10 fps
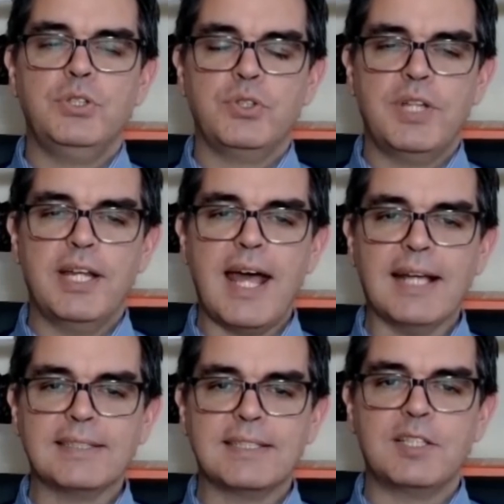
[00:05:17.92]
You should then
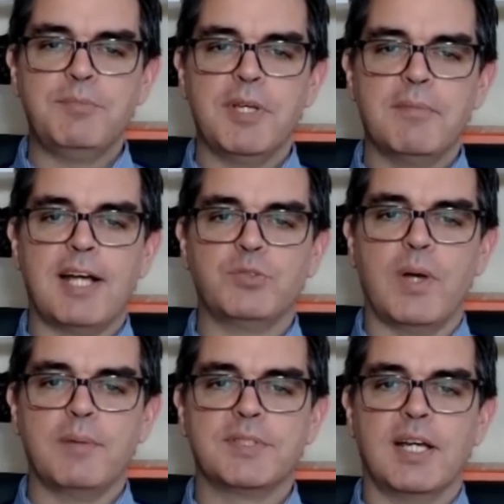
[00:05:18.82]
access the PMI's
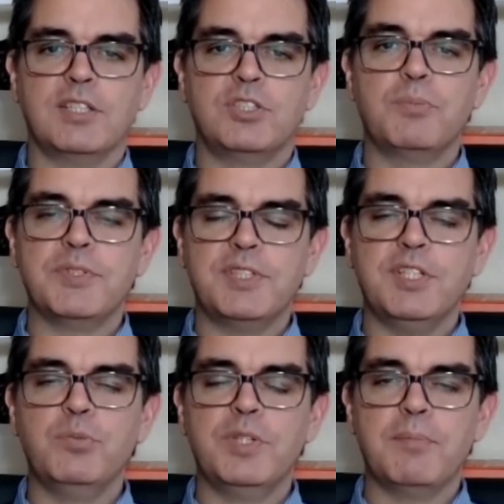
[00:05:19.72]
website to
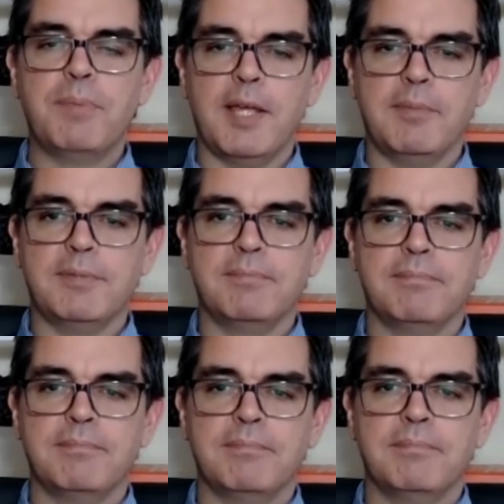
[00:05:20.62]
proceed with the payment.